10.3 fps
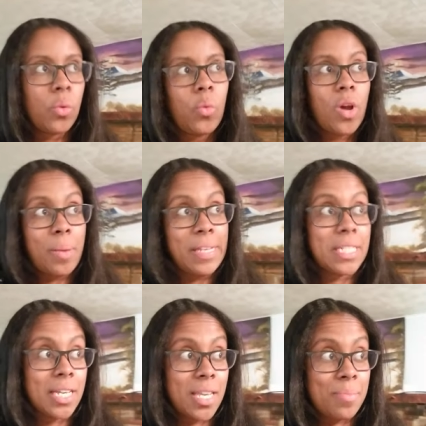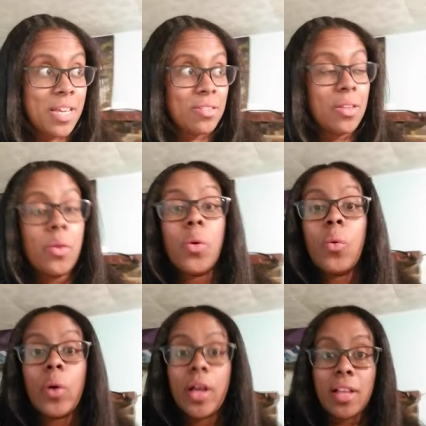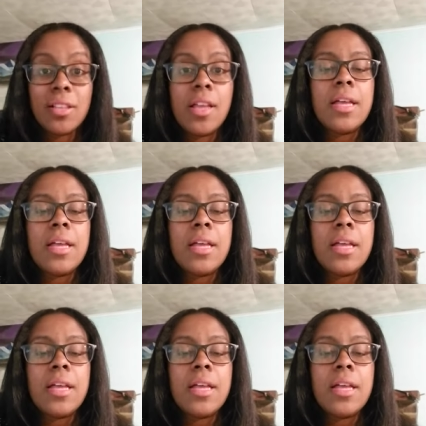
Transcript: What am I talking about? Well,